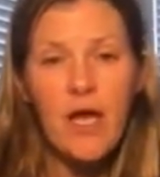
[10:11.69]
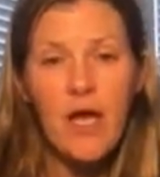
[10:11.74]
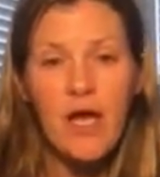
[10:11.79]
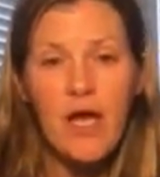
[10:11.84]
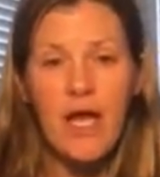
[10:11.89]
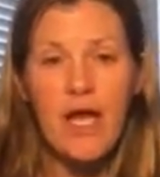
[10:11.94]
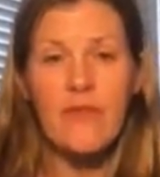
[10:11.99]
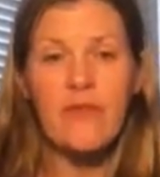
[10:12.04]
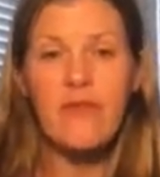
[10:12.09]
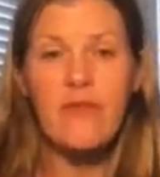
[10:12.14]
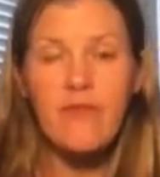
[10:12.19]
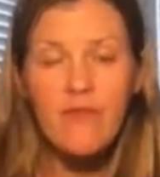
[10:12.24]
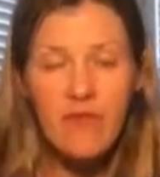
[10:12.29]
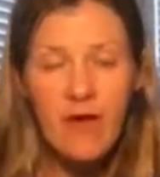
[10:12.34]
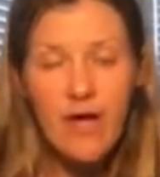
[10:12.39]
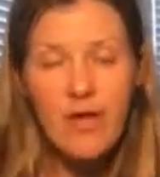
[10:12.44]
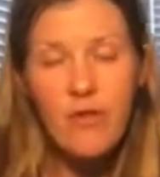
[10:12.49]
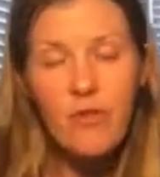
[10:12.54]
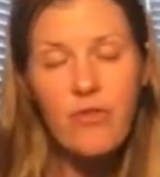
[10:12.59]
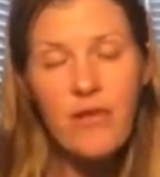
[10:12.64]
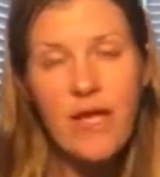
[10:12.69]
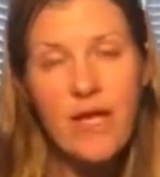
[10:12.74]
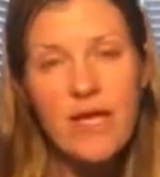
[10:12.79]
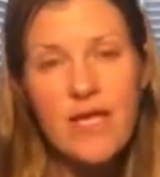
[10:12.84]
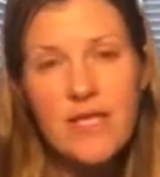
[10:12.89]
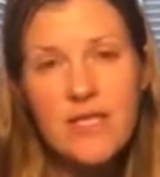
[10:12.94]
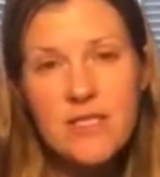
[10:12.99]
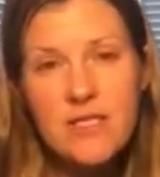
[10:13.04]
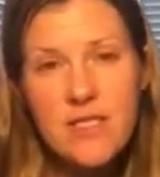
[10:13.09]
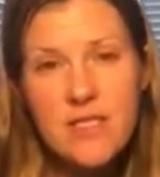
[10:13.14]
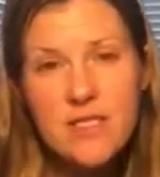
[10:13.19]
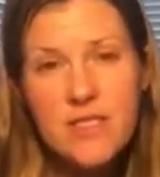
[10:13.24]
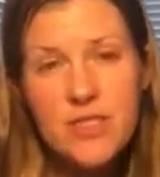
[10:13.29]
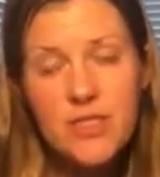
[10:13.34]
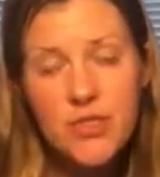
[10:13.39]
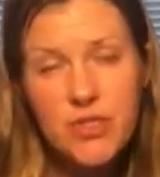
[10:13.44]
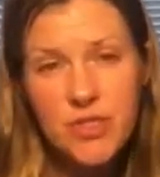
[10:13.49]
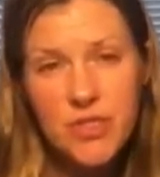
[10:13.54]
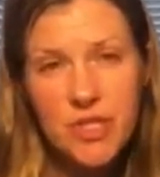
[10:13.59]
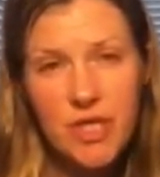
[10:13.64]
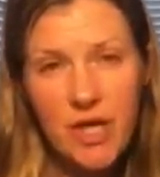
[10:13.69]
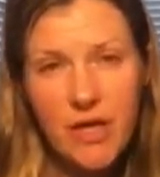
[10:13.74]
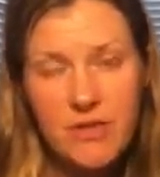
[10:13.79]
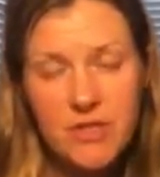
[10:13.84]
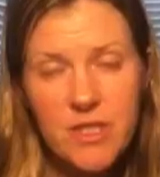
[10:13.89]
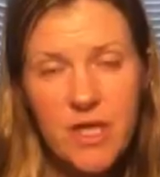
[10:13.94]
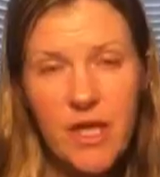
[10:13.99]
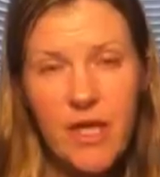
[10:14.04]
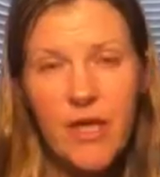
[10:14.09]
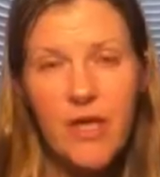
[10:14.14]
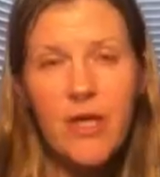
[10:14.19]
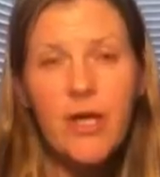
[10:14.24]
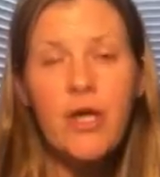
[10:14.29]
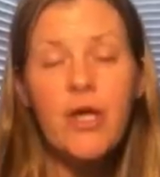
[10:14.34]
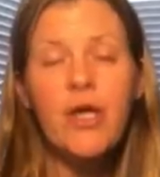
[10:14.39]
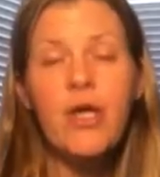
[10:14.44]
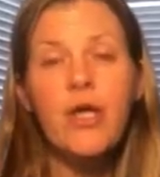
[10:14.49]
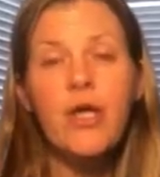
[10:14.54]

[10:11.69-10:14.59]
Okay, and then the final thing is essentials childcare.